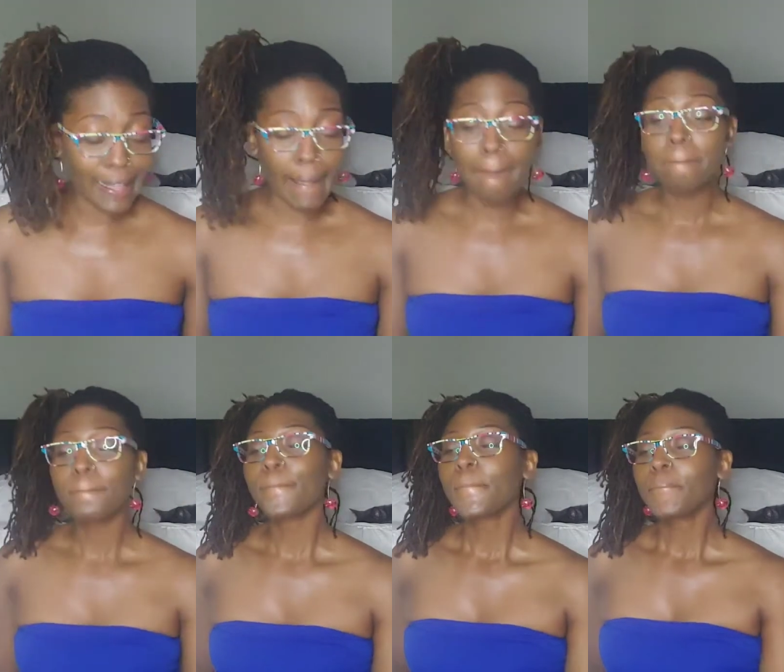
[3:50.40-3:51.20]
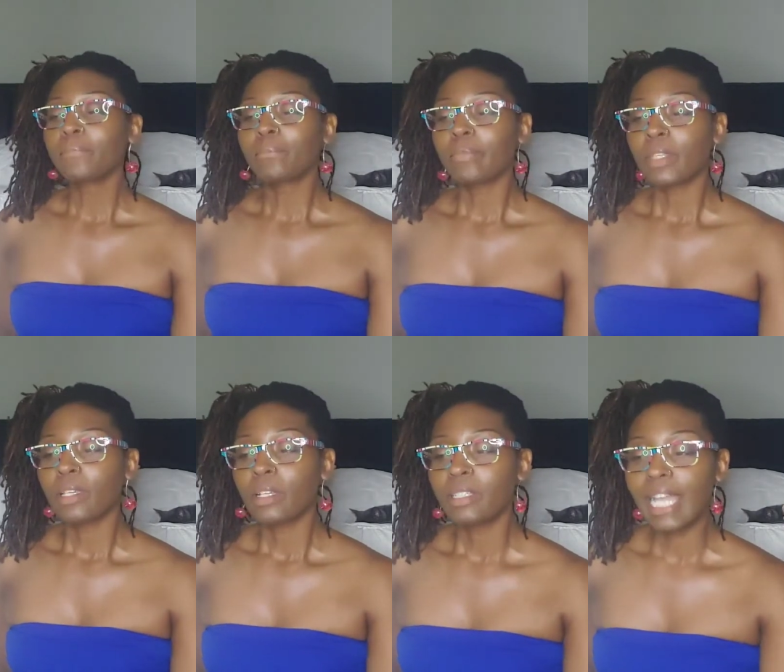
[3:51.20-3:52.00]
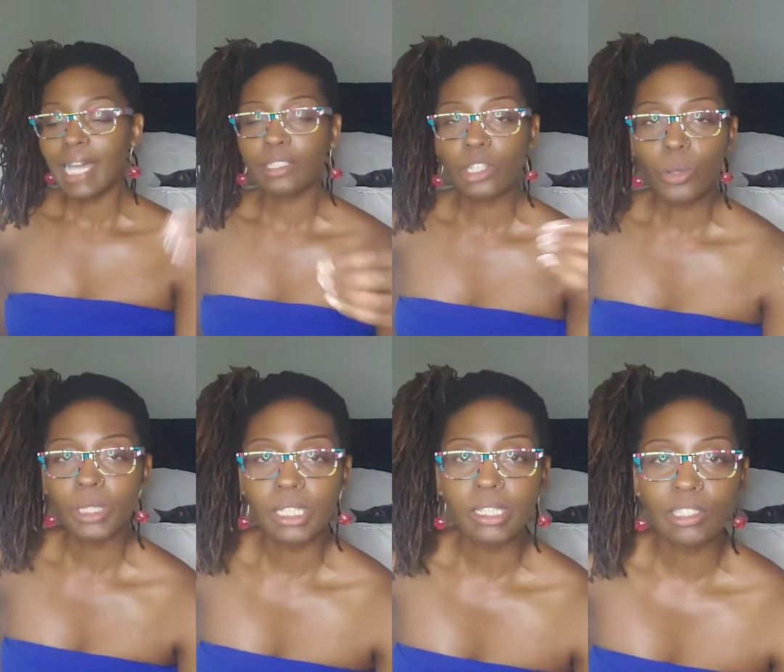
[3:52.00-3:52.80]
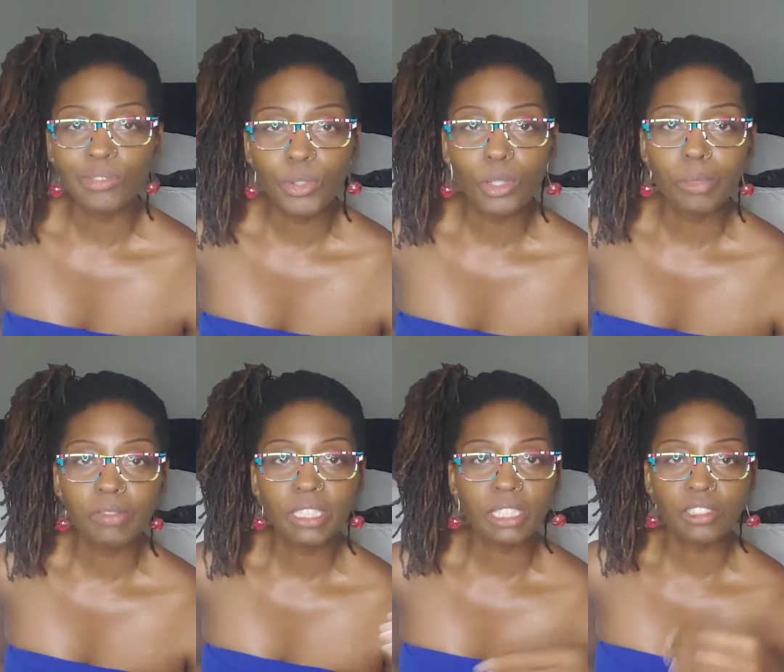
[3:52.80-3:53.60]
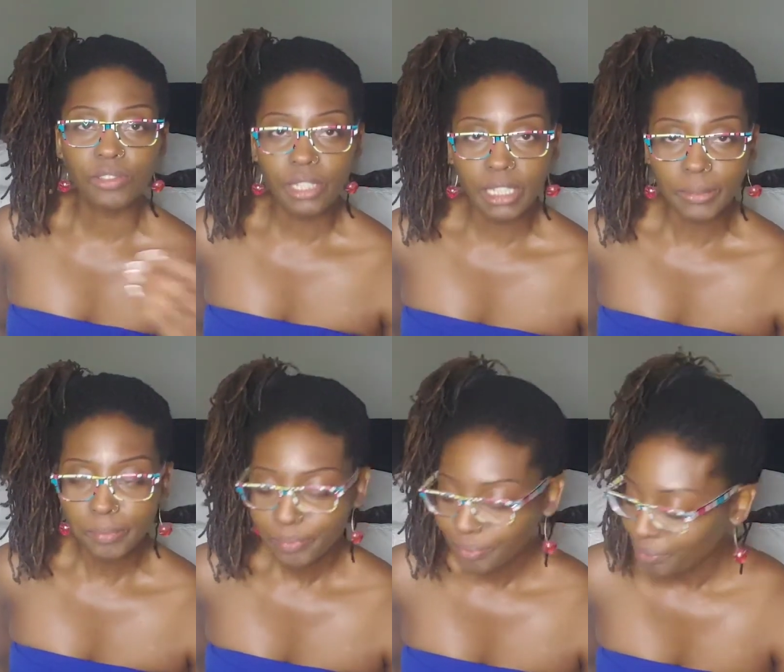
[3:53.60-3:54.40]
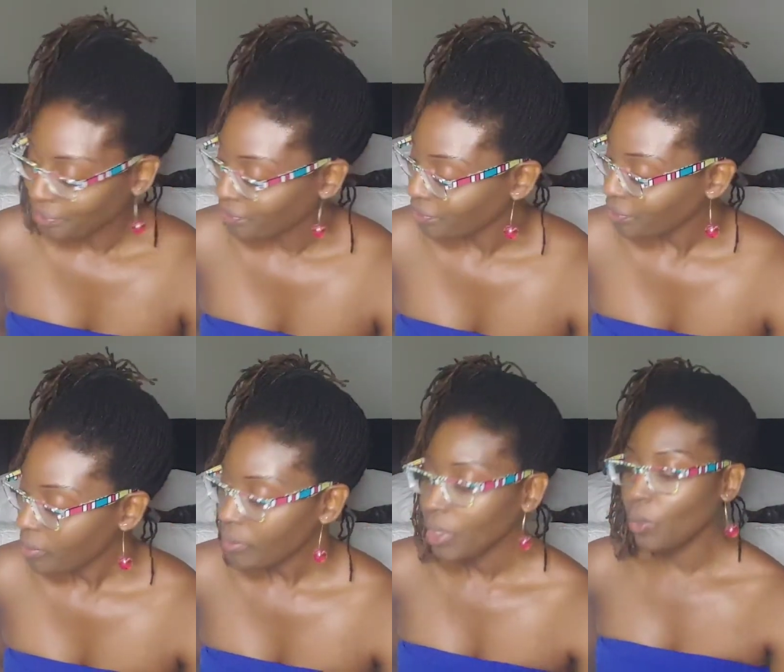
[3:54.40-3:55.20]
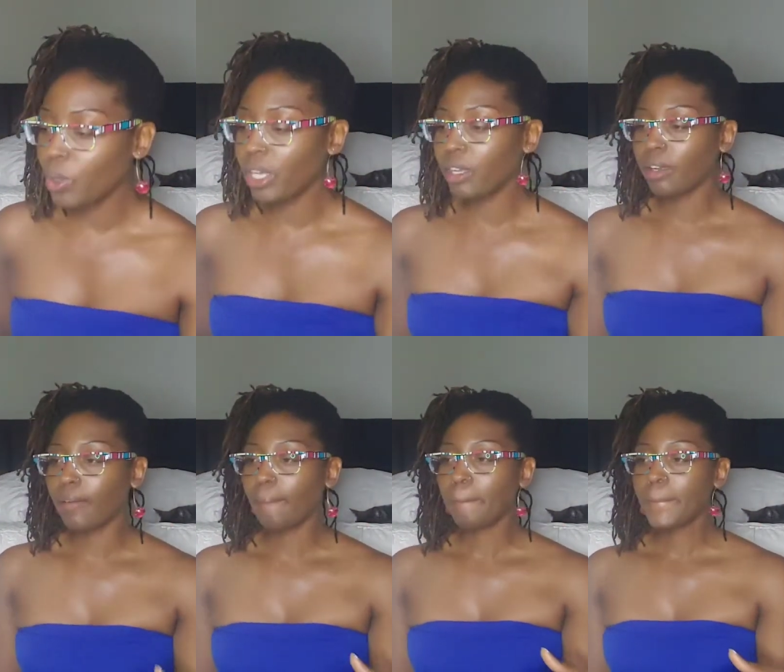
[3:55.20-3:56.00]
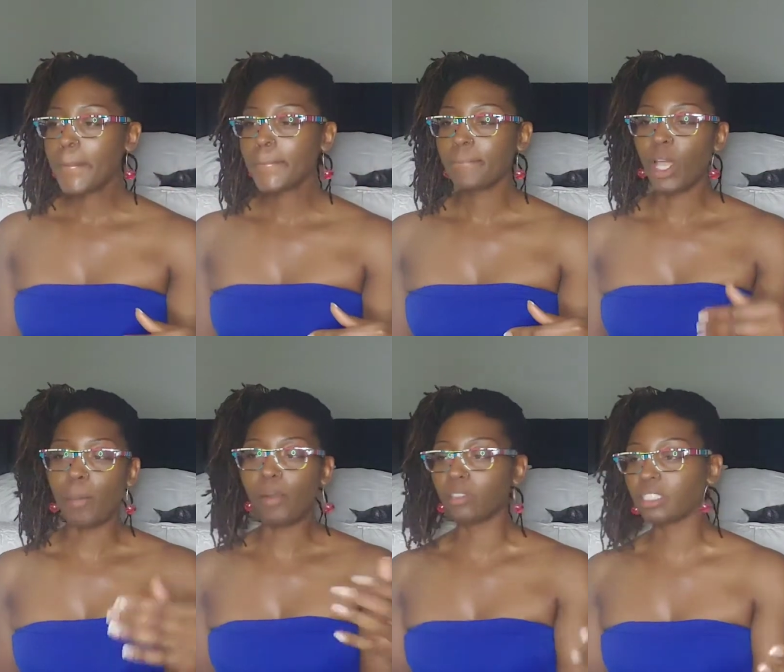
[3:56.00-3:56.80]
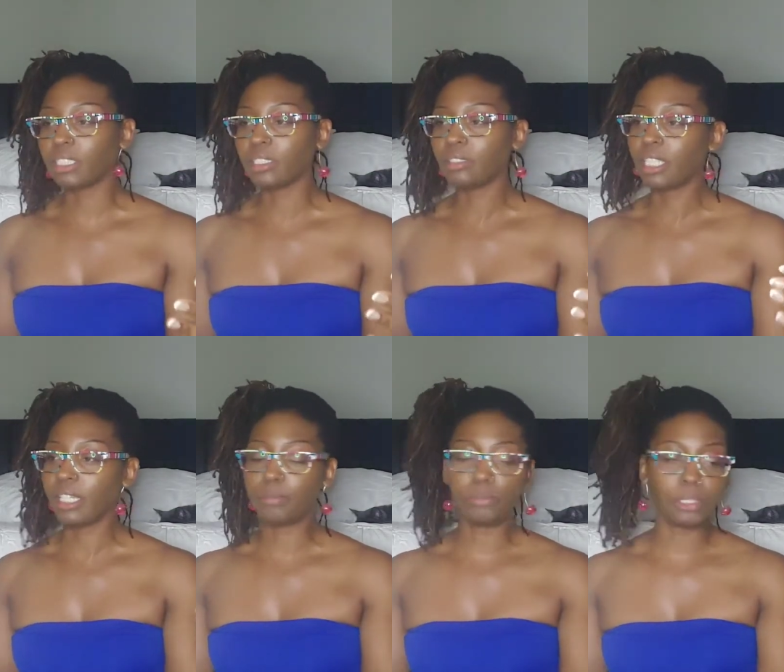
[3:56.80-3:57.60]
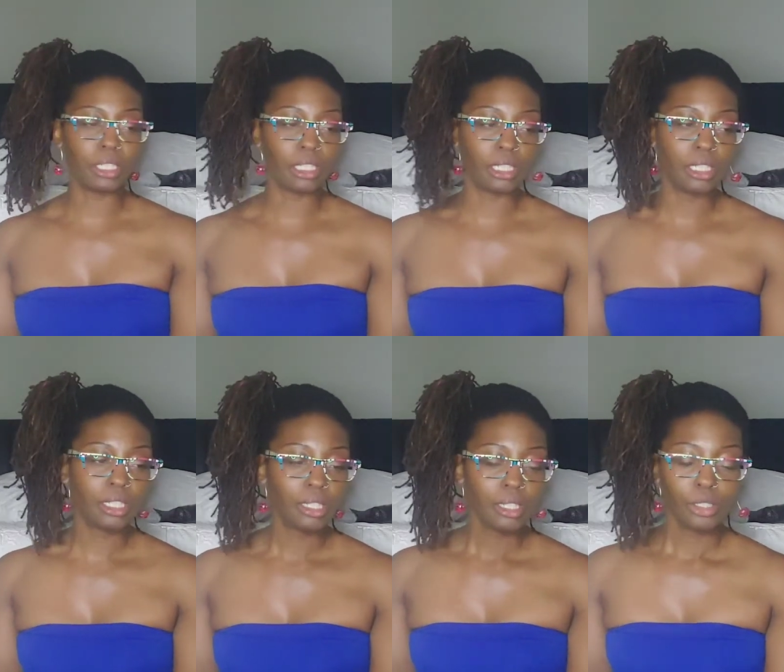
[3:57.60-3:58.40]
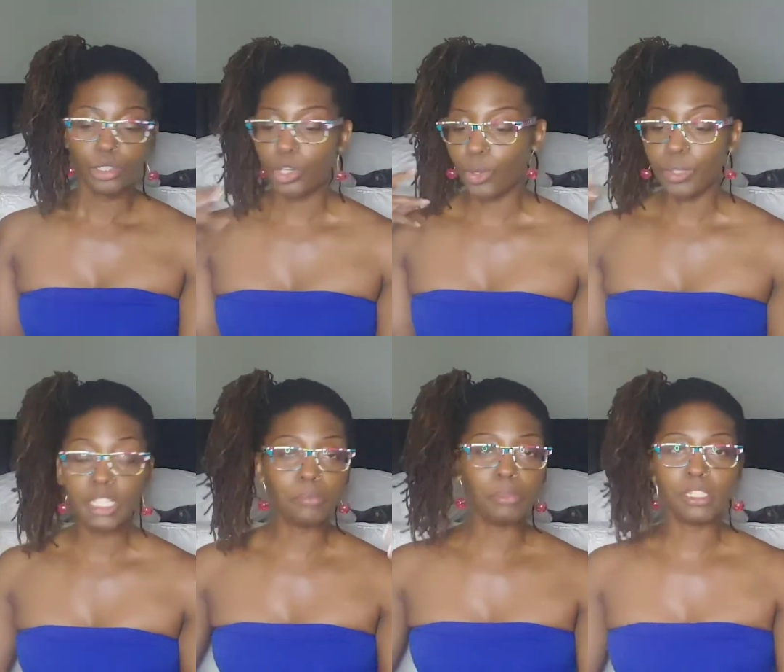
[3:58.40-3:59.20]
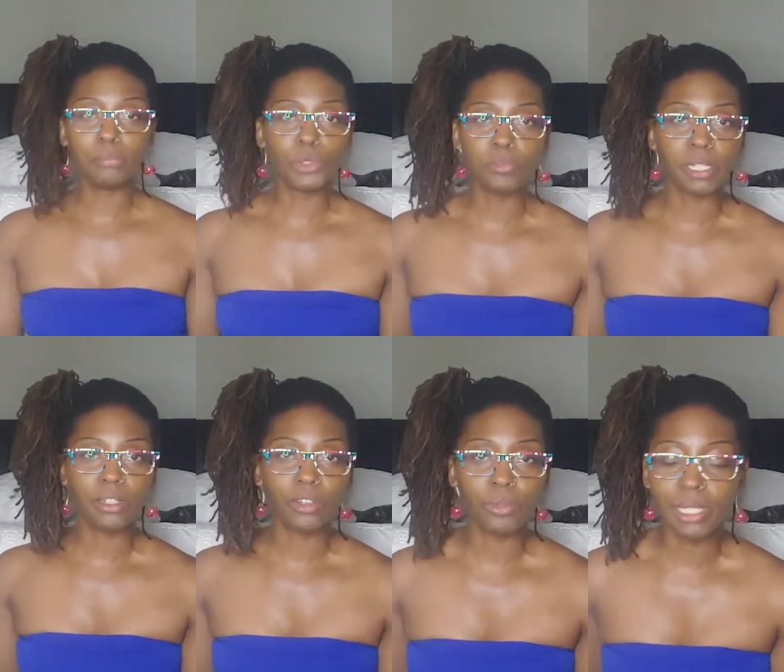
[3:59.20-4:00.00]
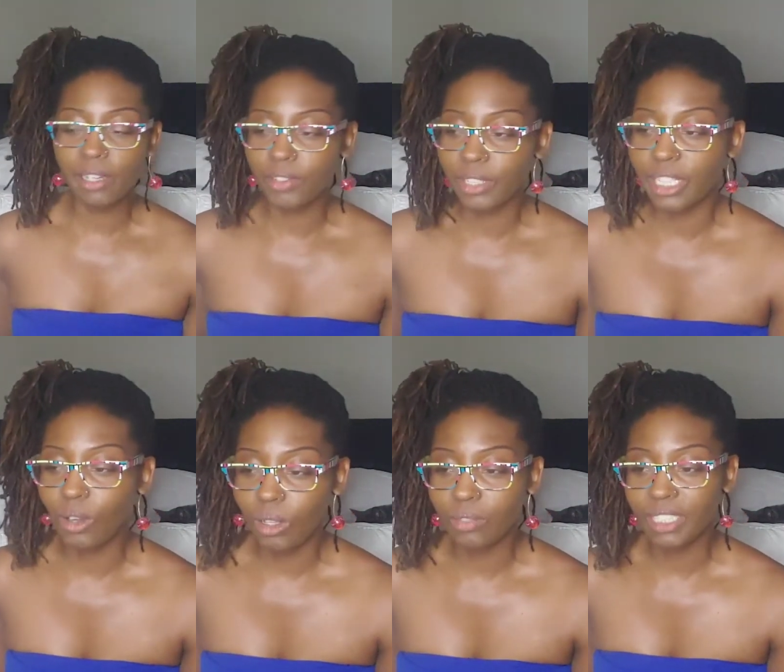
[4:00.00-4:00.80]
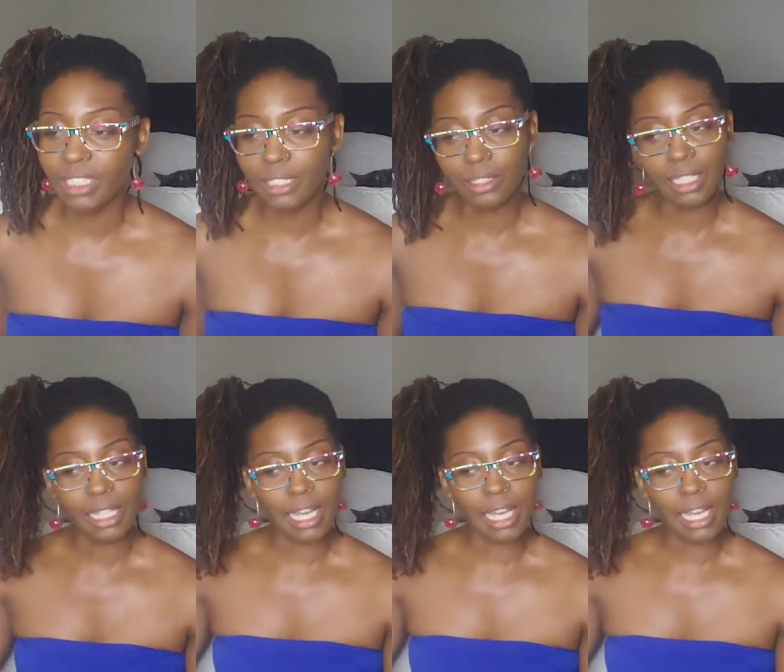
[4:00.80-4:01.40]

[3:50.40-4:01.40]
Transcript: that, catatonia is a form of schizophrenia where a person can be, you know, in mid-movement of whatever, and all of a sudden they